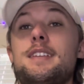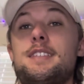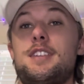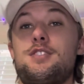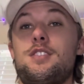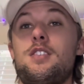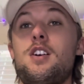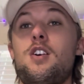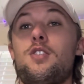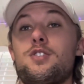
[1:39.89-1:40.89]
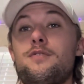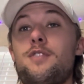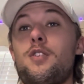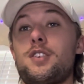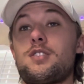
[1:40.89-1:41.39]
attention or to
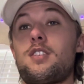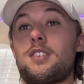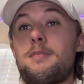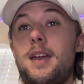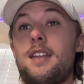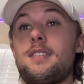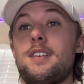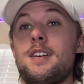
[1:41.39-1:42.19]
focus on command.